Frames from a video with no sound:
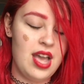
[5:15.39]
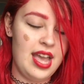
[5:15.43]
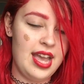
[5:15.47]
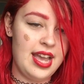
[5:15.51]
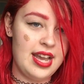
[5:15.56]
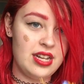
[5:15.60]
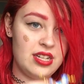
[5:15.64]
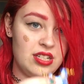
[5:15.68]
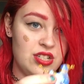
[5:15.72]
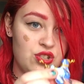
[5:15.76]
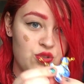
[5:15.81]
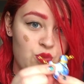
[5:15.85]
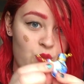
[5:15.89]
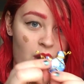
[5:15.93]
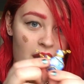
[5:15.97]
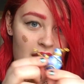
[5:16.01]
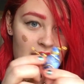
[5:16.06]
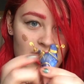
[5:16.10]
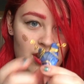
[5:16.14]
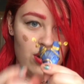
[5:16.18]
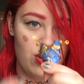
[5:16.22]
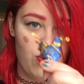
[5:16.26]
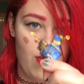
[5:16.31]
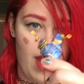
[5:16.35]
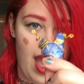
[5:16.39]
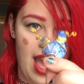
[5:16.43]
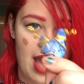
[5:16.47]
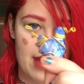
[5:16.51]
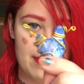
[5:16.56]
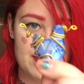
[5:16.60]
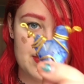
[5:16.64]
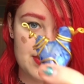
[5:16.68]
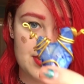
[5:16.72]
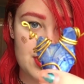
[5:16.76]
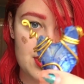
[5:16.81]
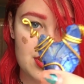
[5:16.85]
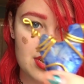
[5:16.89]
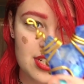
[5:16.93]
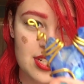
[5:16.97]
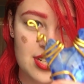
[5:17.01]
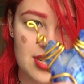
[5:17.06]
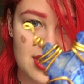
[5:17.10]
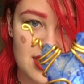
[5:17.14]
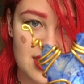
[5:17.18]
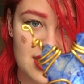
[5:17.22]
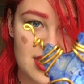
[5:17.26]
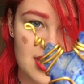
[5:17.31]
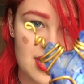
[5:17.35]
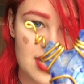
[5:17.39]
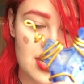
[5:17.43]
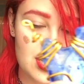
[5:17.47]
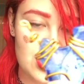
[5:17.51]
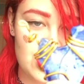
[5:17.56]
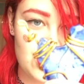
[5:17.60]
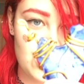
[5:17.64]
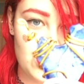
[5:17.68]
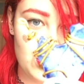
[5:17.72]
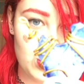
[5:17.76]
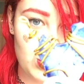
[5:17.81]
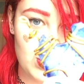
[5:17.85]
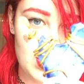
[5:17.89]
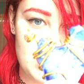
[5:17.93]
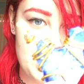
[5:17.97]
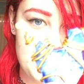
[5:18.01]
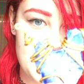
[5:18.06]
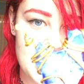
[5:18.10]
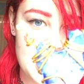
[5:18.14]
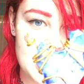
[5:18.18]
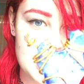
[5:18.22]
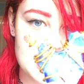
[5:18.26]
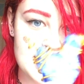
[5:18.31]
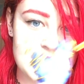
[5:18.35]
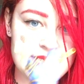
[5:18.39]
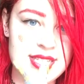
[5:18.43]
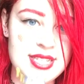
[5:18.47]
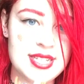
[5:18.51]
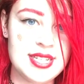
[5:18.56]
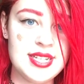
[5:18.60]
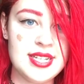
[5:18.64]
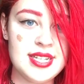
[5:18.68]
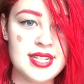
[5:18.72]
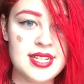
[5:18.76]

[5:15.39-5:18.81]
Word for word: hand wire wrapped jewelry piece.